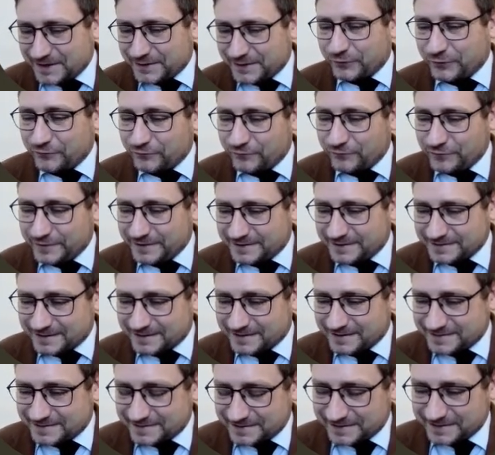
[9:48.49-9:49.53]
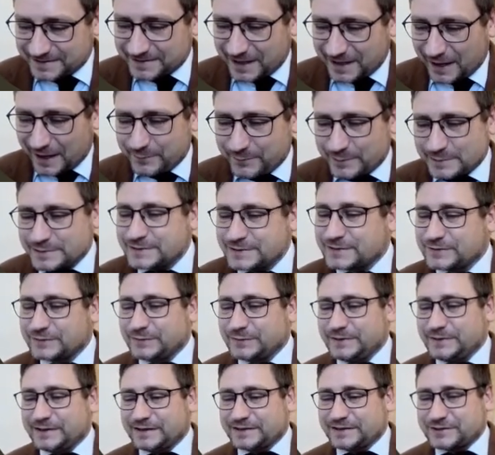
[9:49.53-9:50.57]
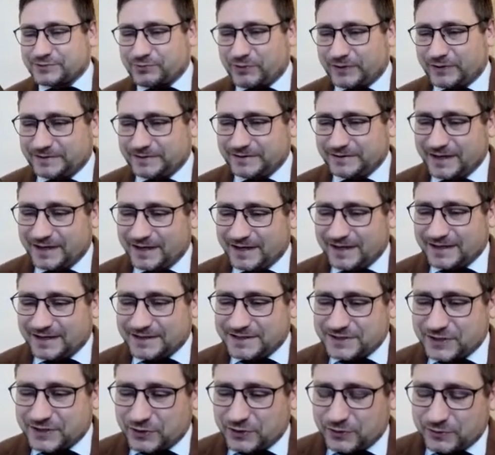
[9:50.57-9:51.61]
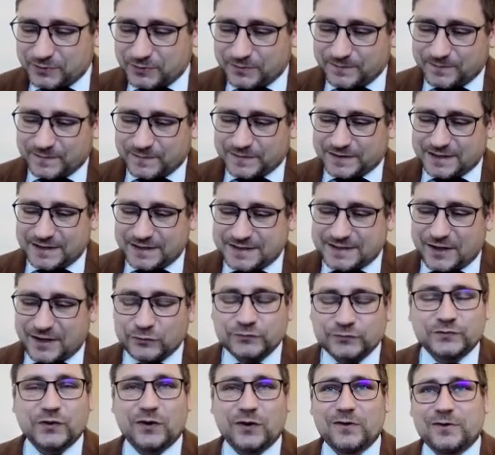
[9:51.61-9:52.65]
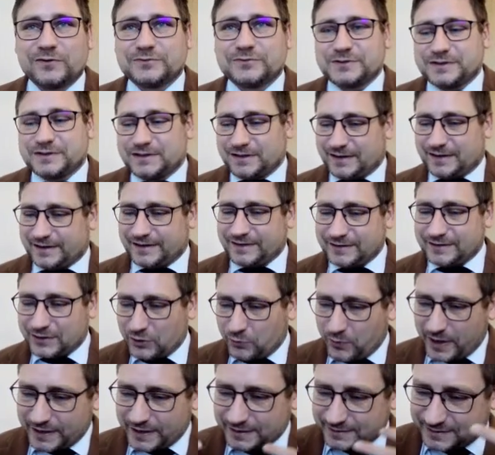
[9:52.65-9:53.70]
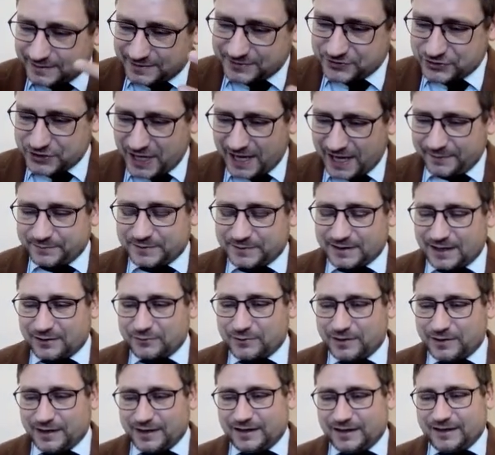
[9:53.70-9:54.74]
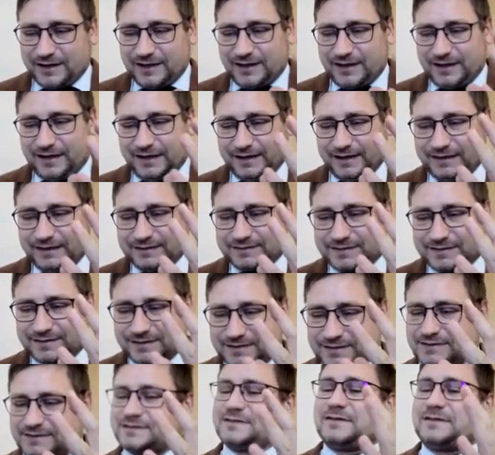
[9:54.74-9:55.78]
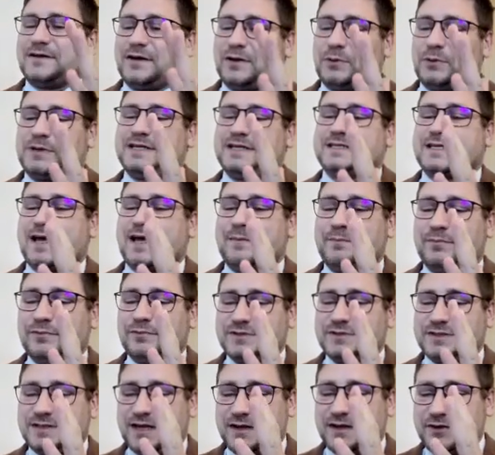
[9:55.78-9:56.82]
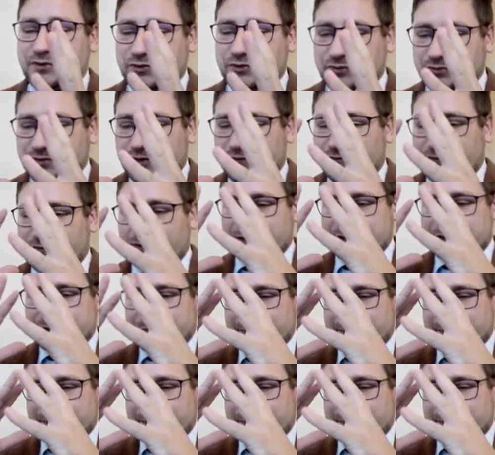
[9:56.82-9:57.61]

conflicted it happens to be as well. So this ontology, in the way it is shaped now, it's resembles the universe